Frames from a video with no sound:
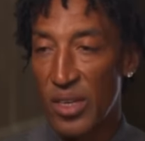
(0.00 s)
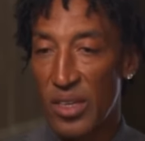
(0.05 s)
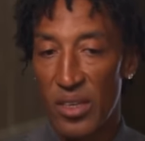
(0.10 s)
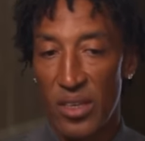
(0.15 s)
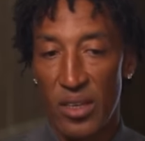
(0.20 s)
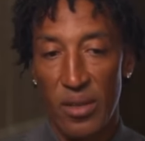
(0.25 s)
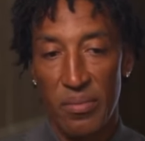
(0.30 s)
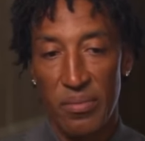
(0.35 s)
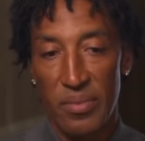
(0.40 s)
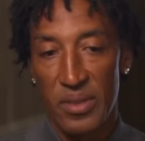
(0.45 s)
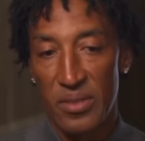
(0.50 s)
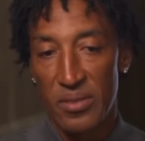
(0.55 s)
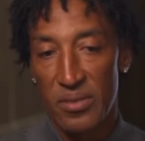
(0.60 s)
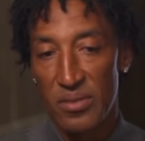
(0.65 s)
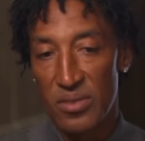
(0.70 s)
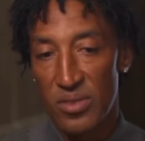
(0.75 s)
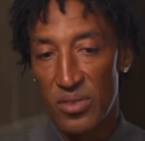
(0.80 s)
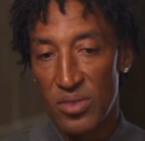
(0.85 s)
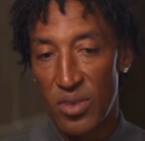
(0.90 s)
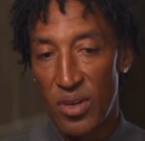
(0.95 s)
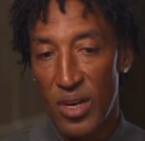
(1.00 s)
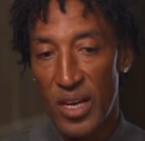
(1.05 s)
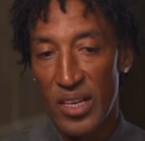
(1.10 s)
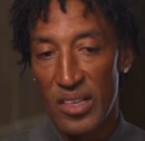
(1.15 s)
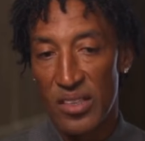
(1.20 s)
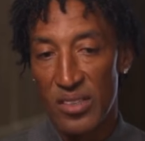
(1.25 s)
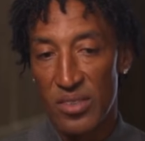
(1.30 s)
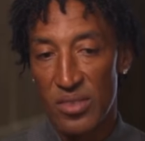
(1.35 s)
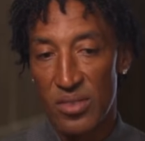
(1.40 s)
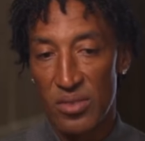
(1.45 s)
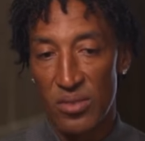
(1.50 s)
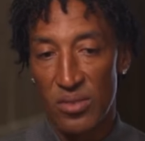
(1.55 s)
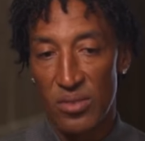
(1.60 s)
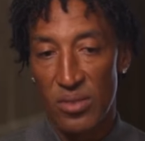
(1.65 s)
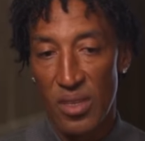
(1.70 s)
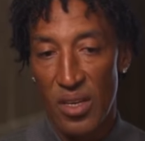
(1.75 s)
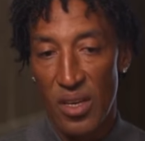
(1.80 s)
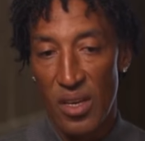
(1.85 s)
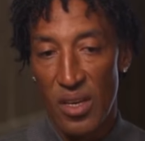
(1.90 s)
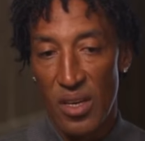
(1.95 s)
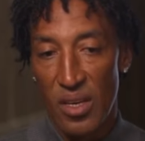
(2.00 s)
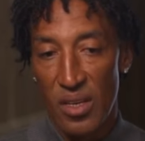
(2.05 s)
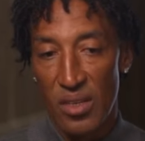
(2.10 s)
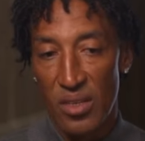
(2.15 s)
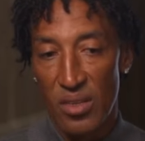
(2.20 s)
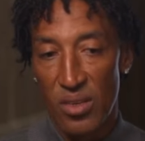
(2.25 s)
Additionally, his connections extend to